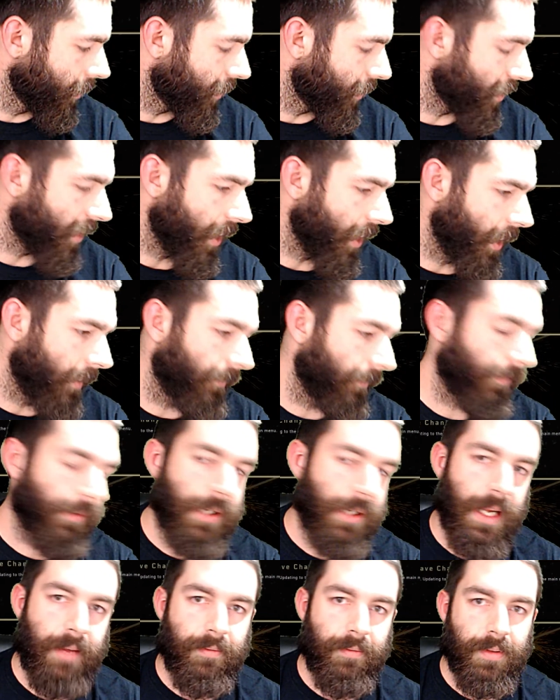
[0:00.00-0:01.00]
stuff and
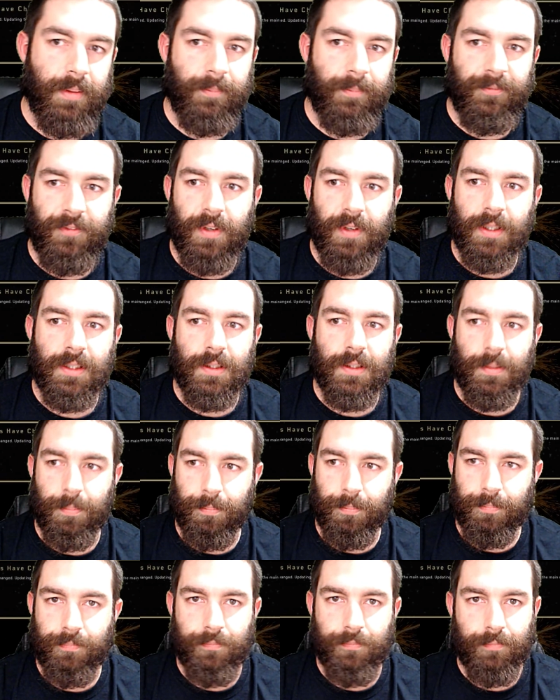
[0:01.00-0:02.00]
have them fix
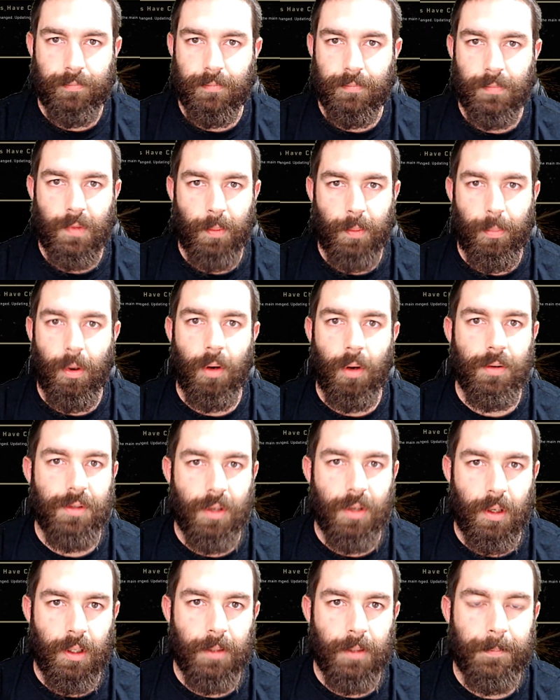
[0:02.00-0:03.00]
the parts
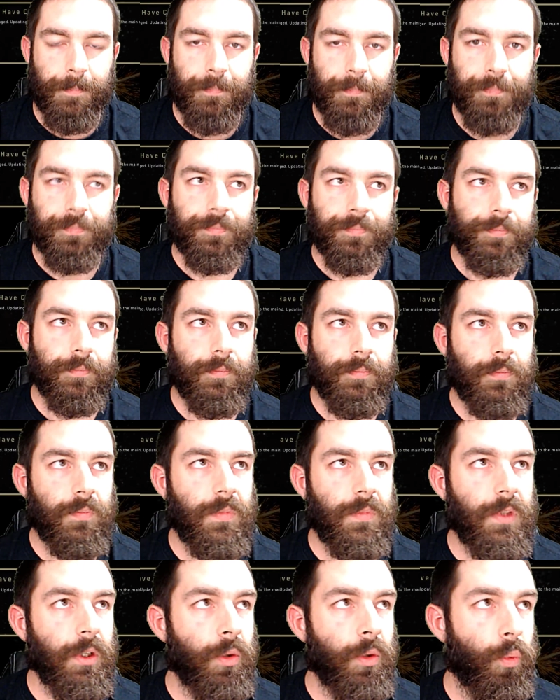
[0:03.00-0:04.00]
on it,
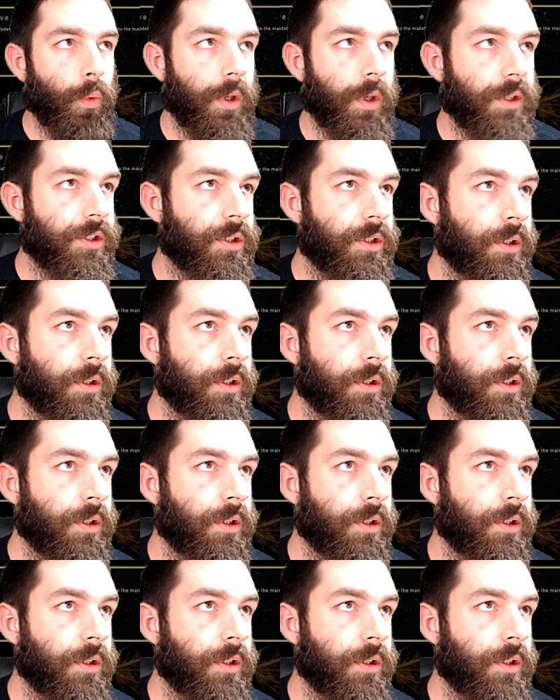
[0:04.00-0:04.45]
which